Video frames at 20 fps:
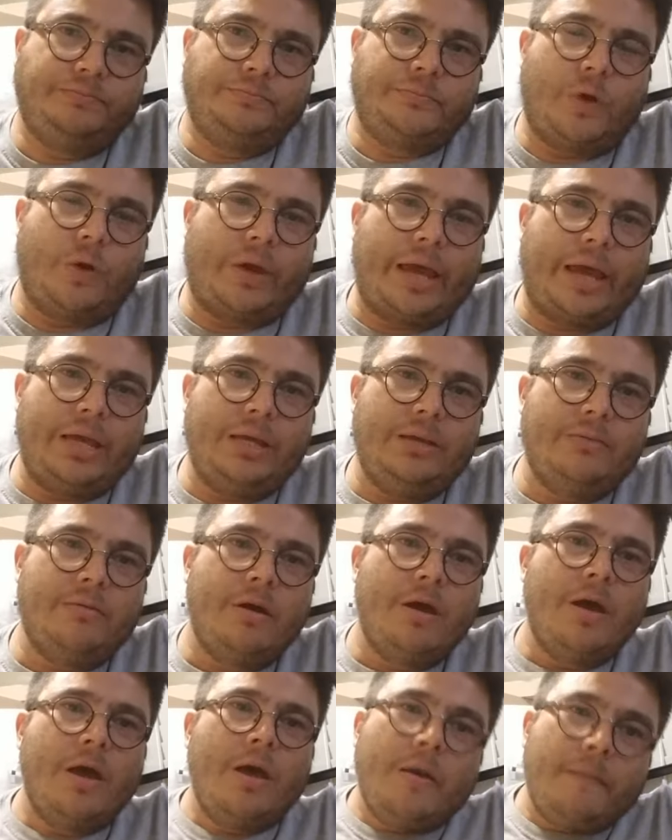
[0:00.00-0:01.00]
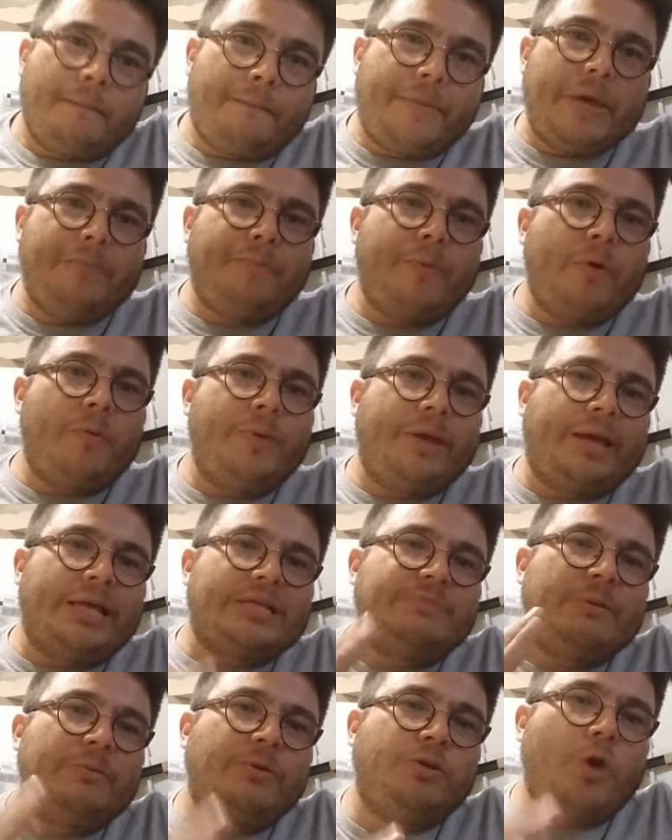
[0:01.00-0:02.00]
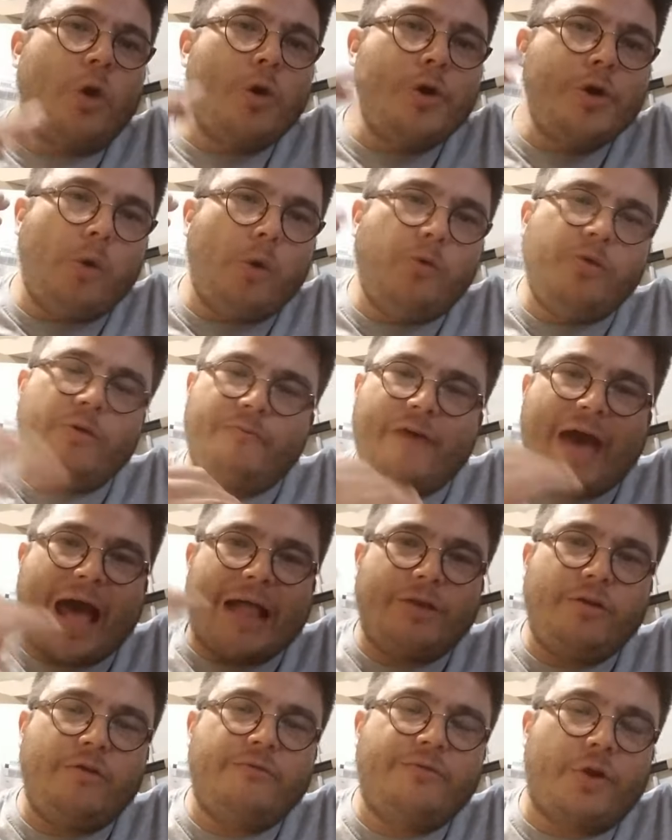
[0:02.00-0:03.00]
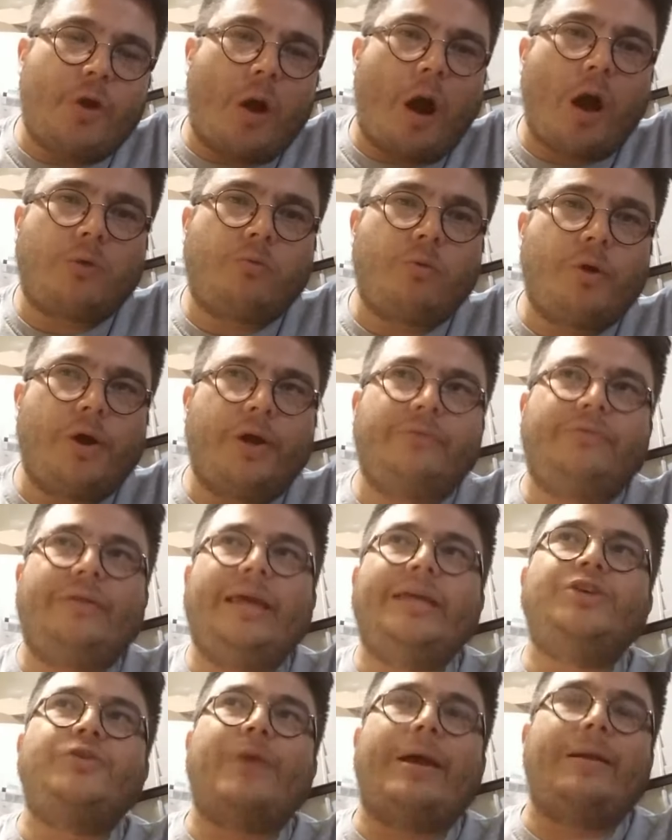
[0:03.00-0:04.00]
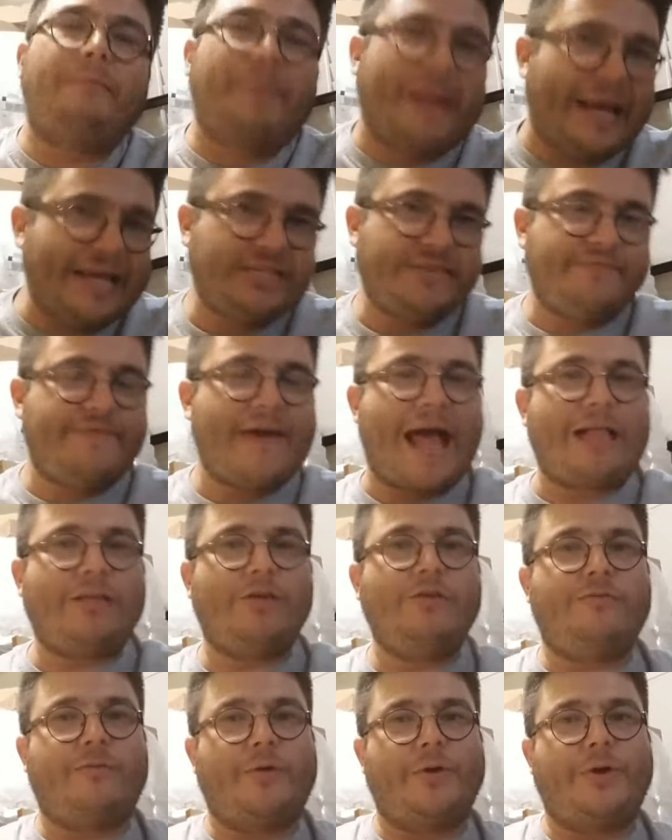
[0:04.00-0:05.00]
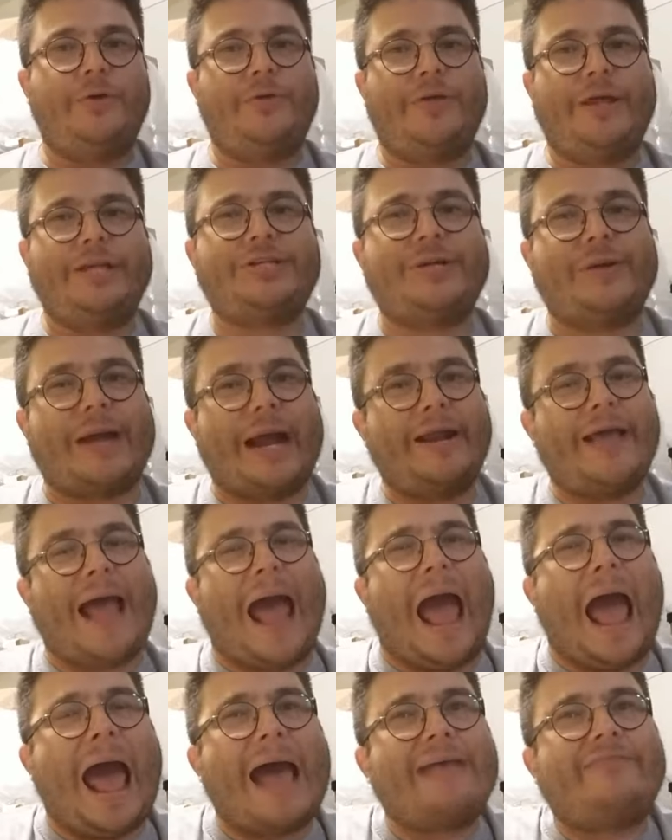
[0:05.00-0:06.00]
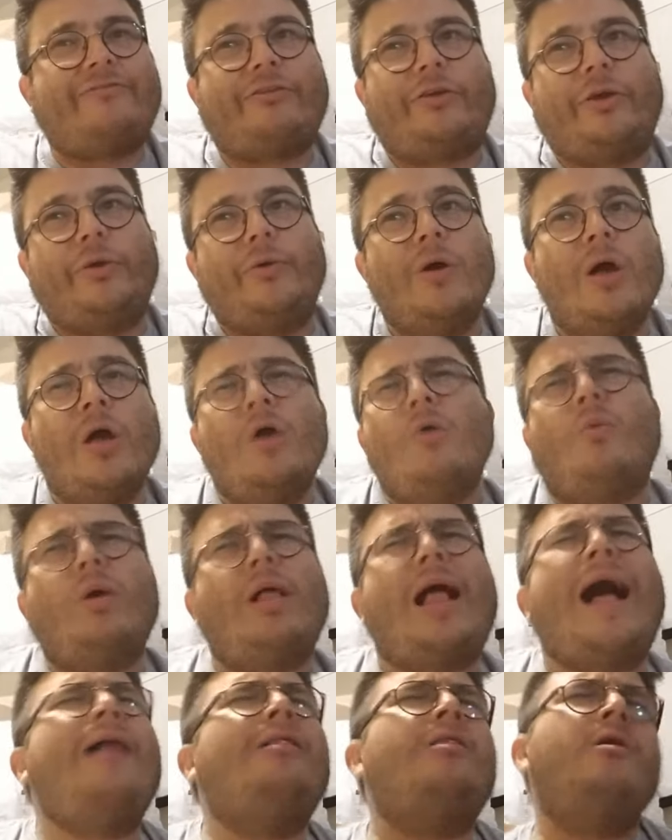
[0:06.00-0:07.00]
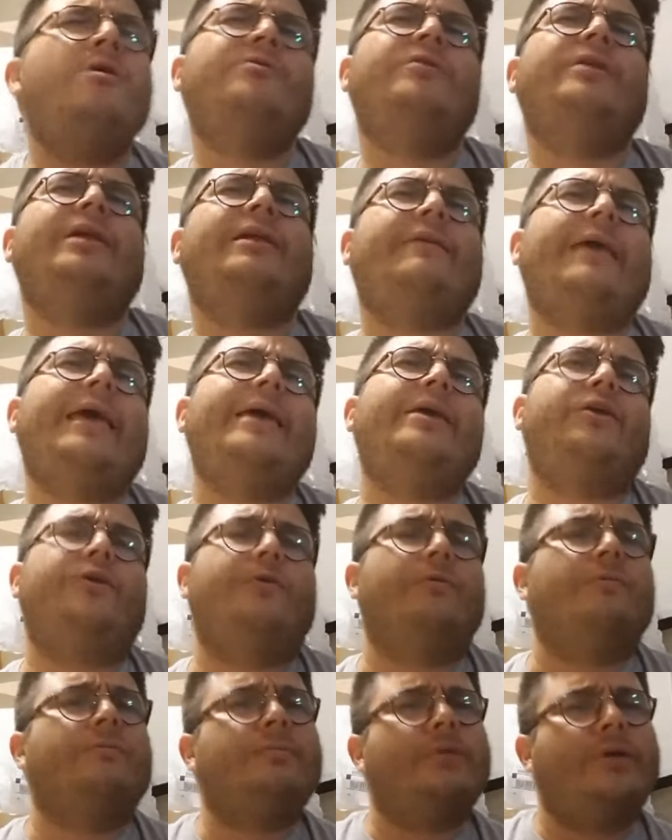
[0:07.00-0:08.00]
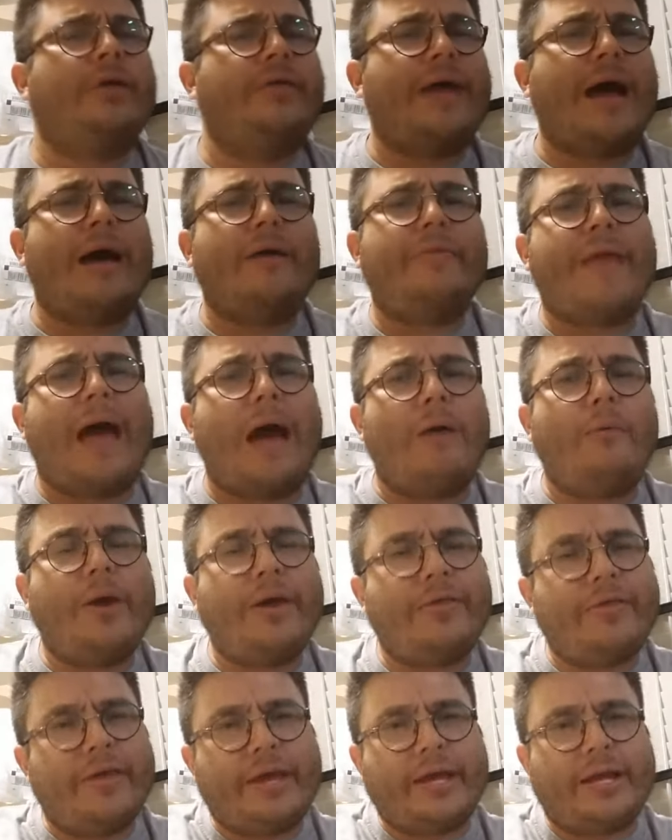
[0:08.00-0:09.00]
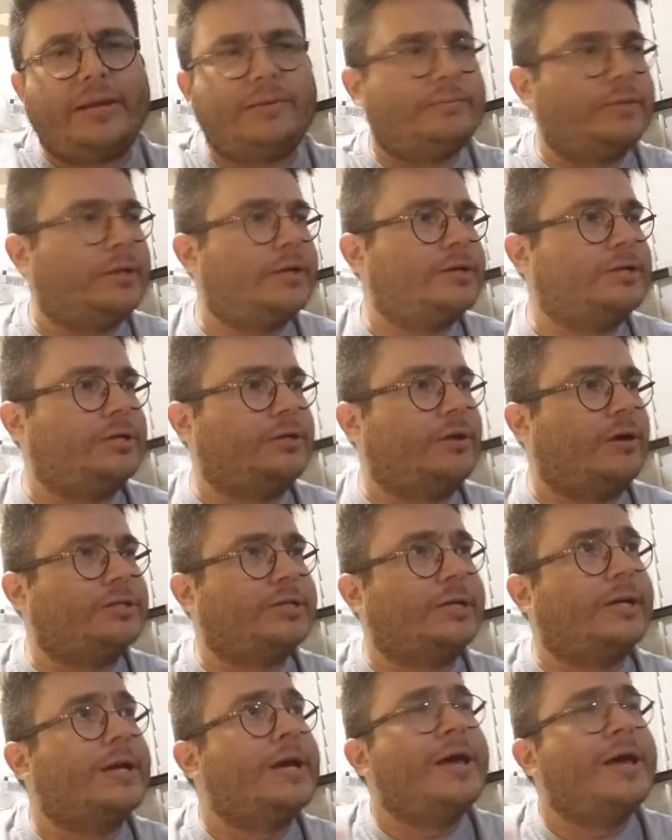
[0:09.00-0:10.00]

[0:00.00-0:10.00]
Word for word: Okay? Because people don't know the value of your artwork, they try to place the value for you. They try to ask you, well, how long did it take you? And that way they can, there's a dog there.